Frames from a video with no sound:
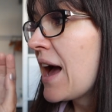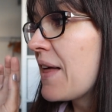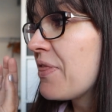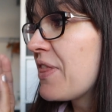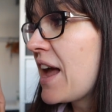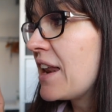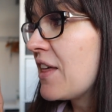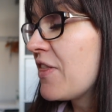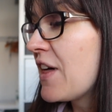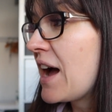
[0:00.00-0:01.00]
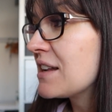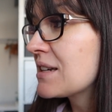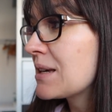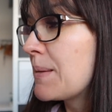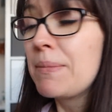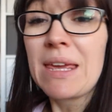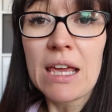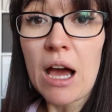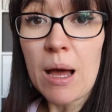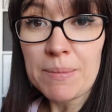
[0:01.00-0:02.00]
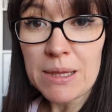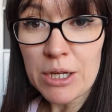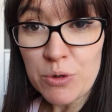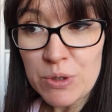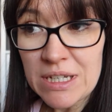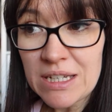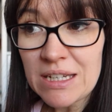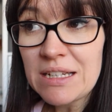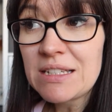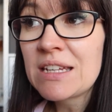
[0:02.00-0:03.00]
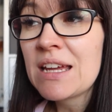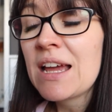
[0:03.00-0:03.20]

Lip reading: and then that can be uploaded,